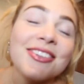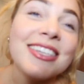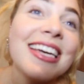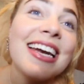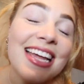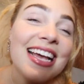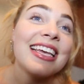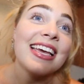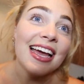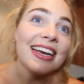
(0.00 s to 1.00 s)
You did it
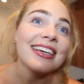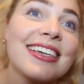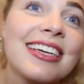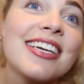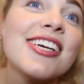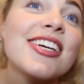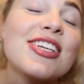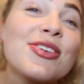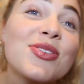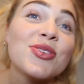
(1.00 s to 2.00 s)
again. What'd I do?
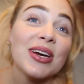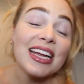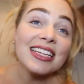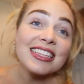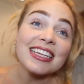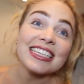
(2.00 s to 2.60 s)
You drank the